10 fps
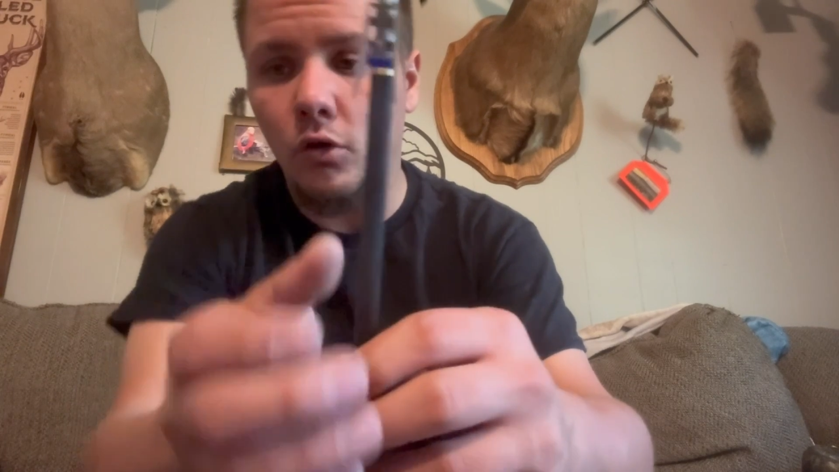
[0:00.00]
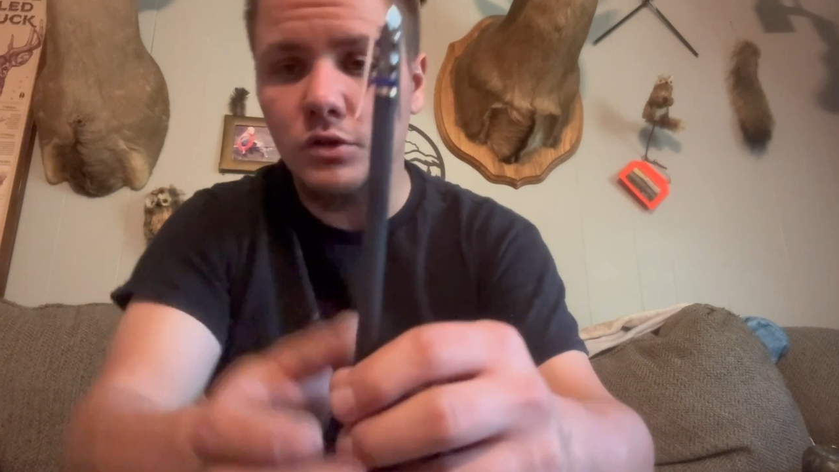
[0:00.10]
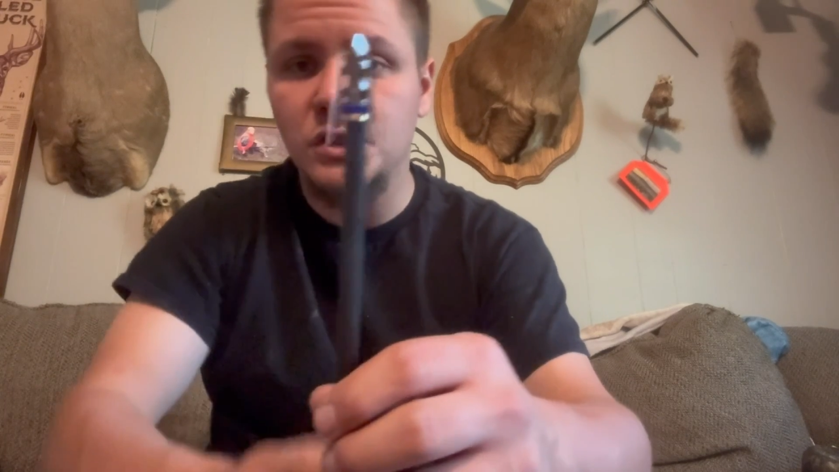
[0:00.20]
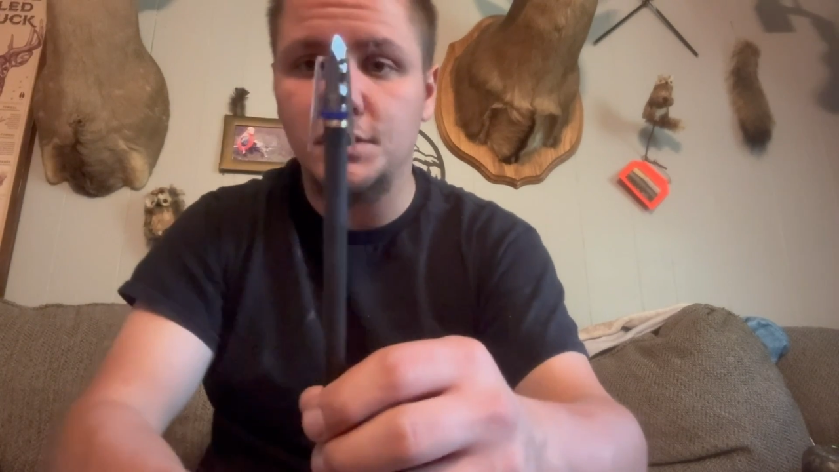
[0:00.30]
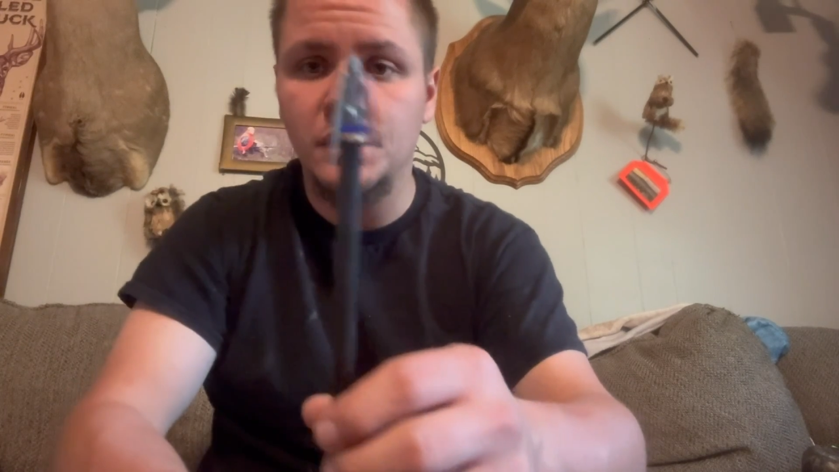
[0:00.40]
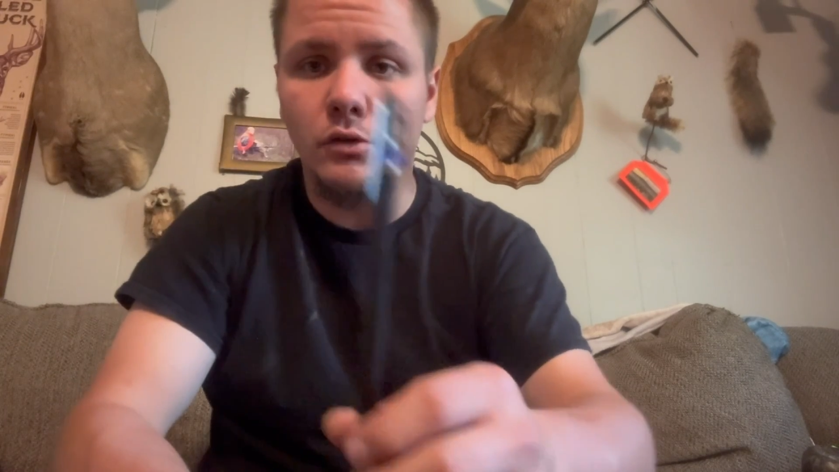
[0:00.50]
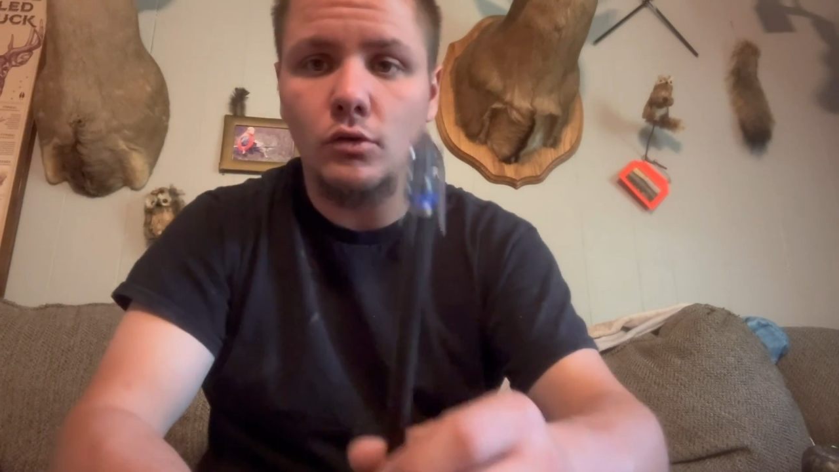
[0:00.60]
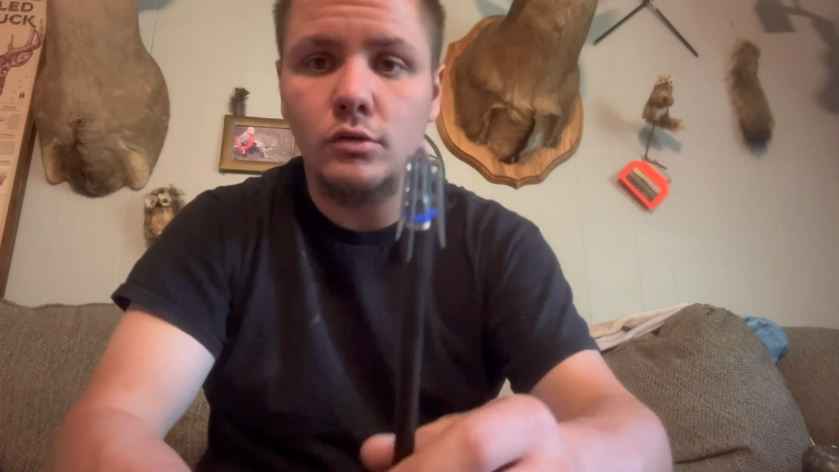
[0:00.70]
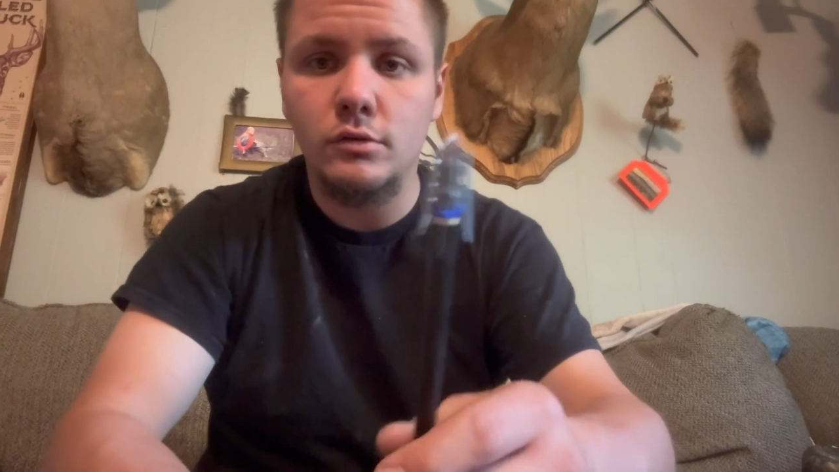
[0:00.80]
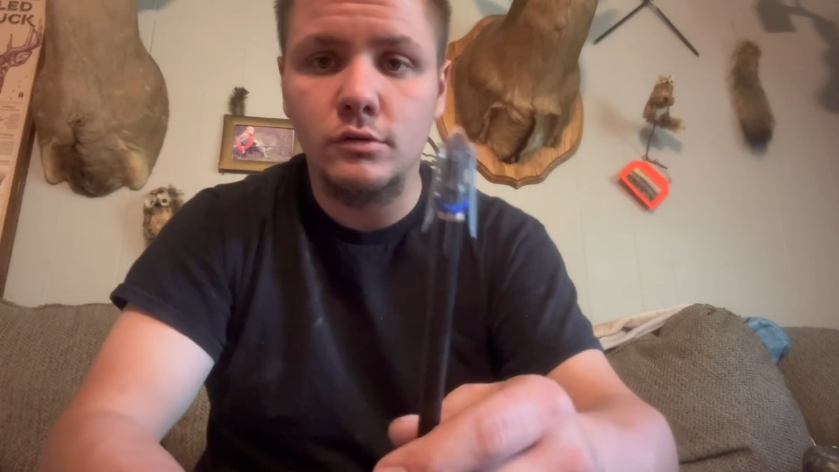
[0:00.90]

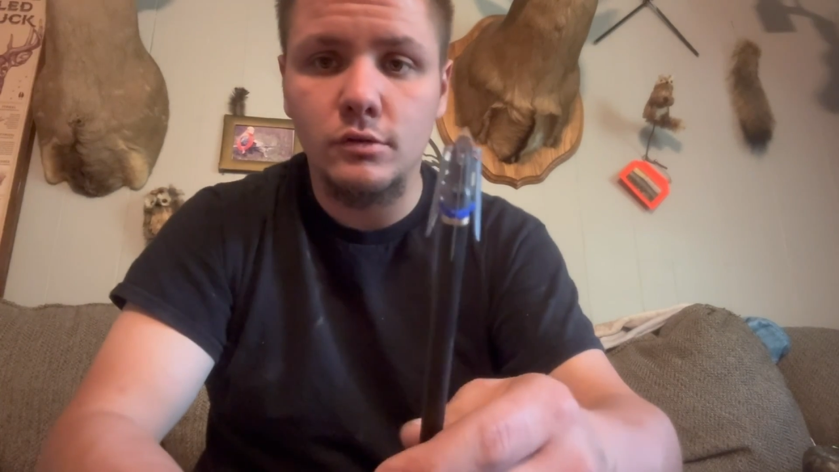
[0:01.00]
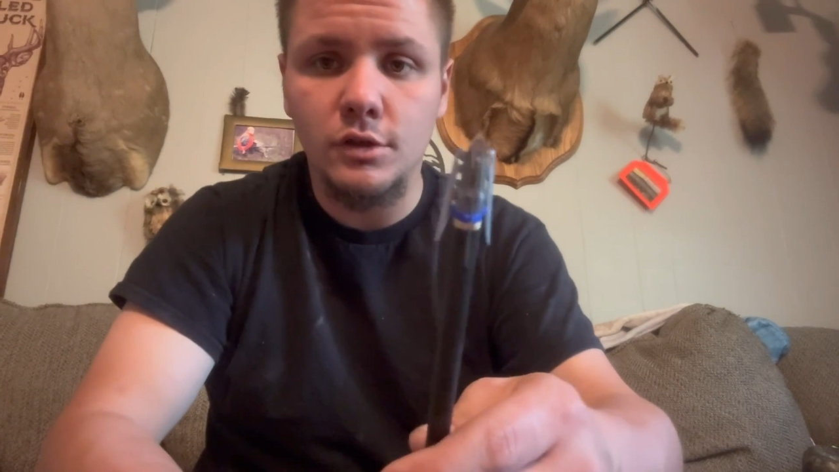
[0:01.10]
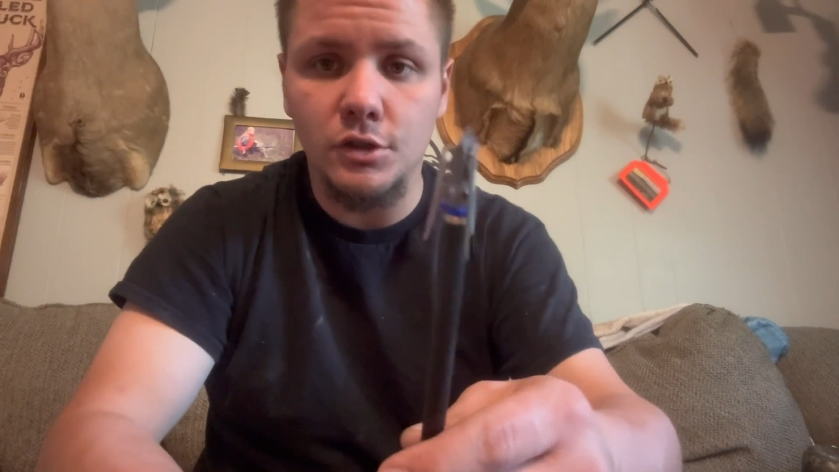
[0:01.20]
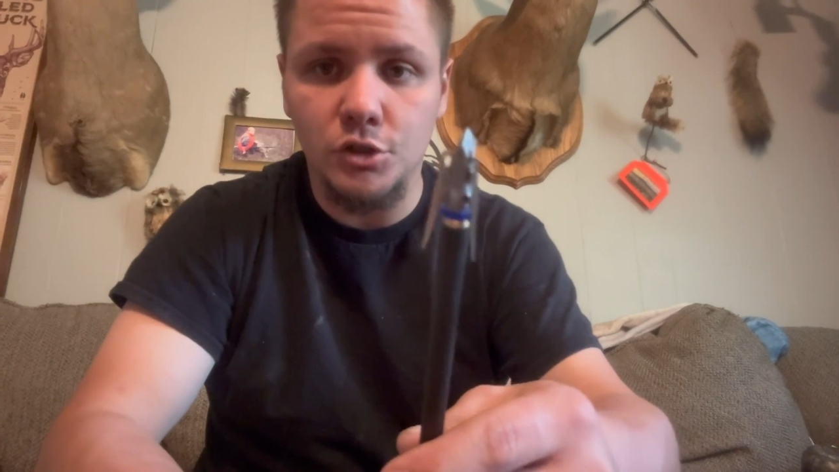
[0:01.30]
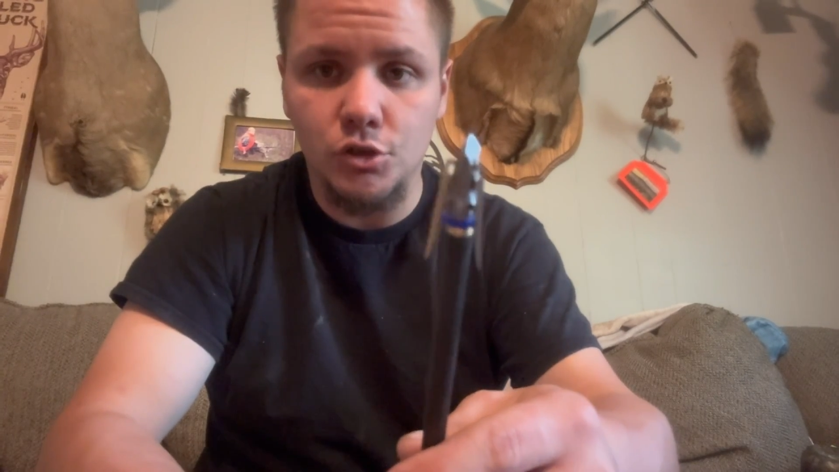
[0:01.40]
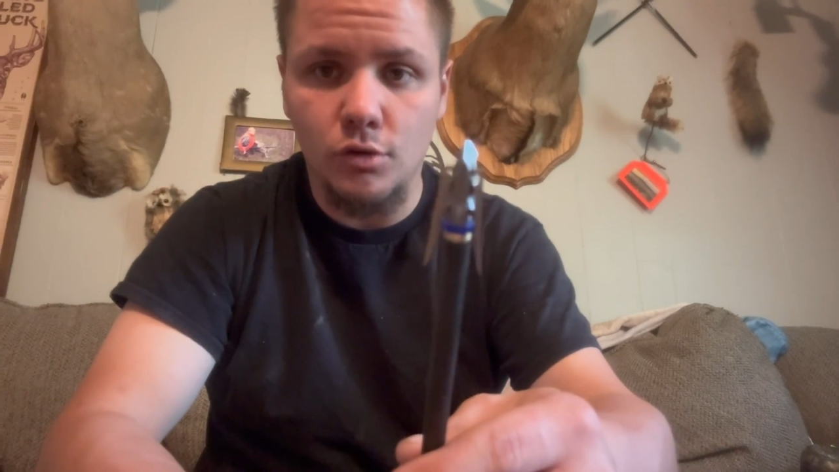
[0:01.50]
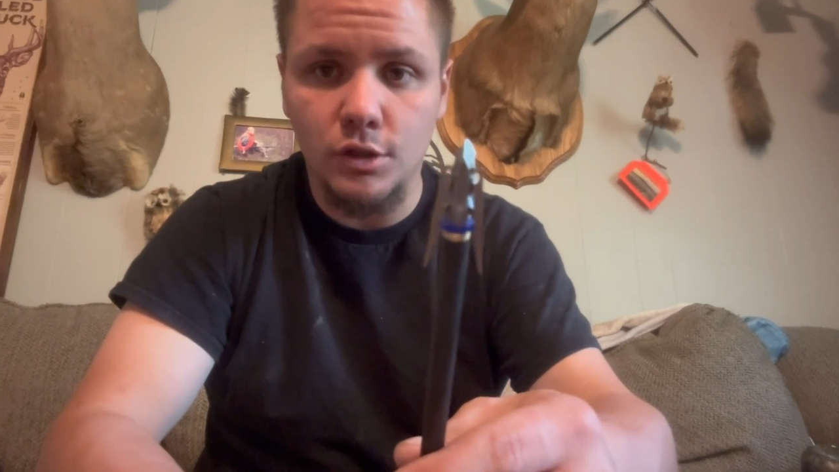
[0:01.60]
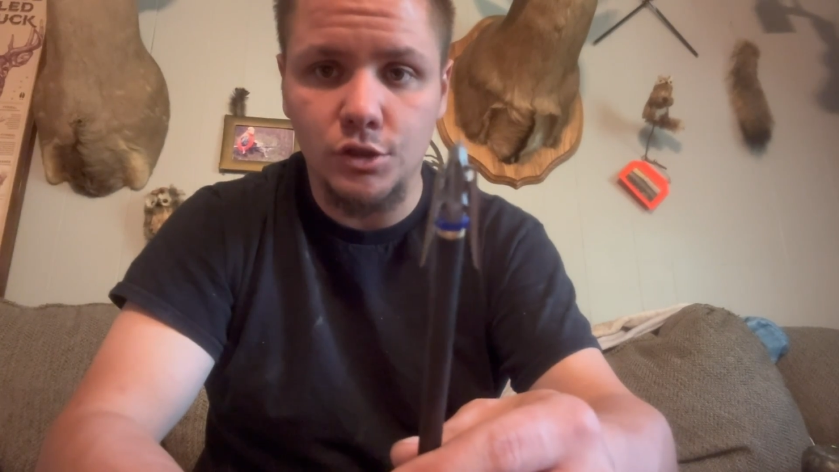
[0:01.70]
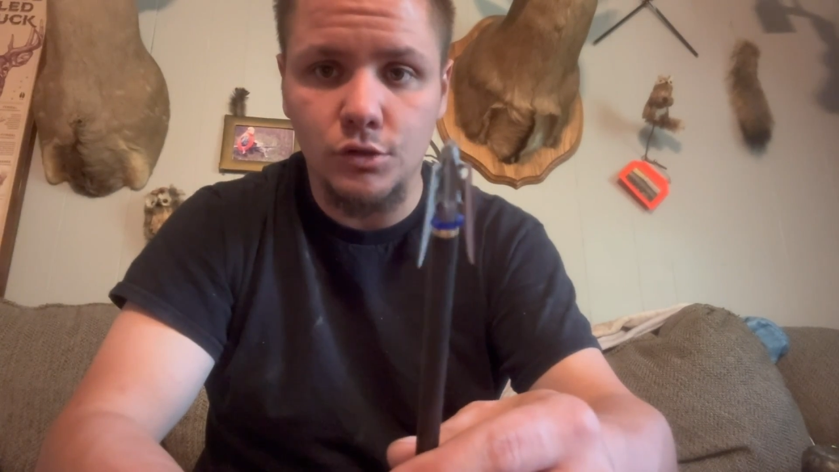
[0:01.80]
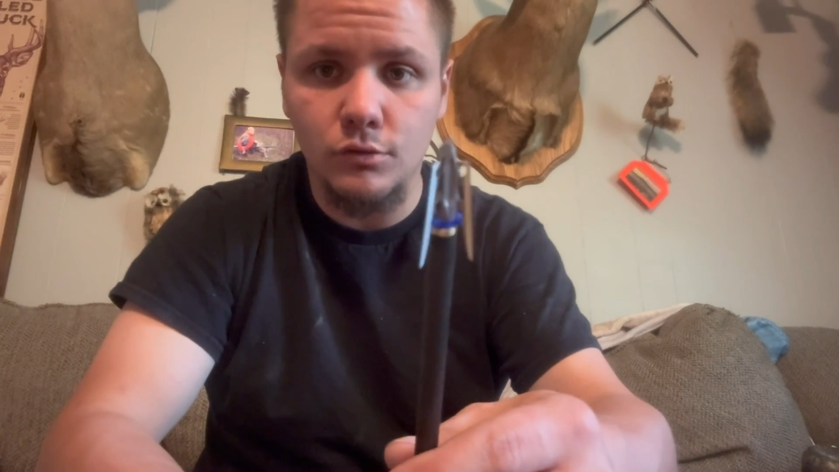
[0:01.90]
steel
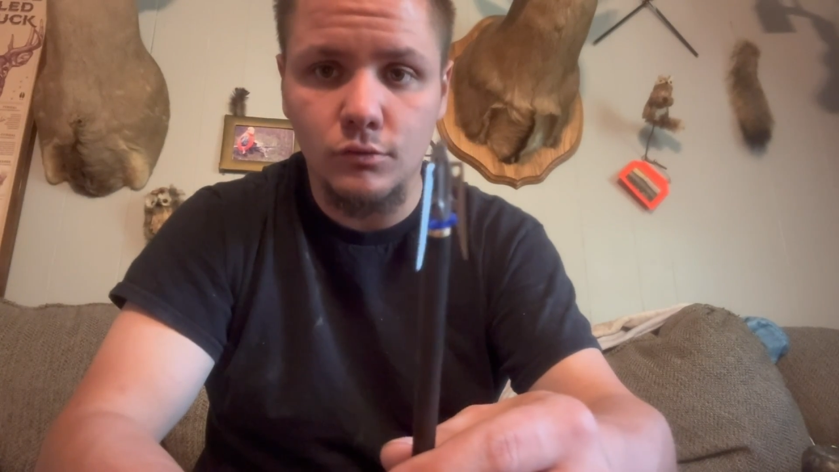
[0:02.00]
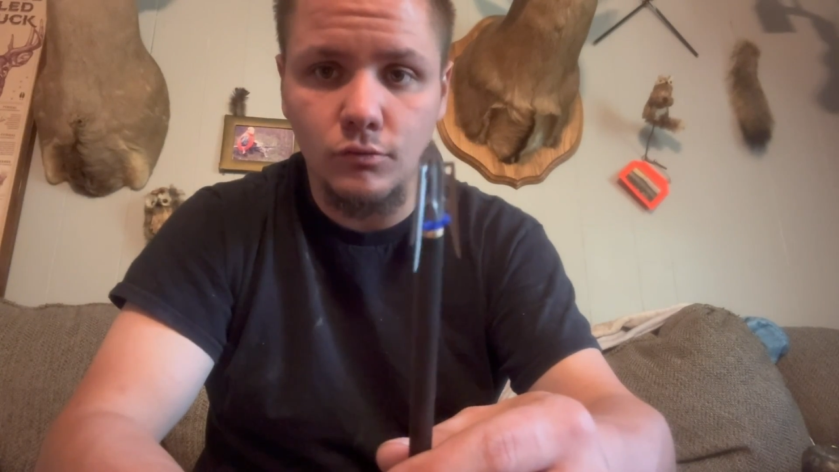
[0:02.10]
construction,